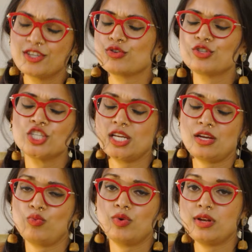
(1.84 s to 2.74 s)
Your
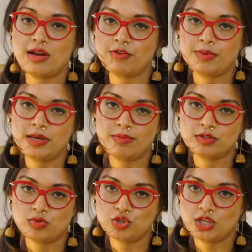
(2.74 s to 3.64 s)
chicken would never be able
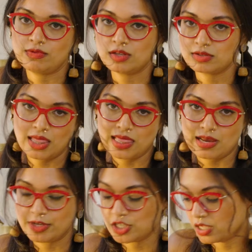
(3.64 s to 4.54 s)
to achieve this,
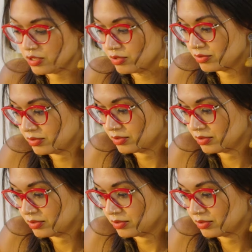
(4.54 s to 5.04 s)
let me tell you.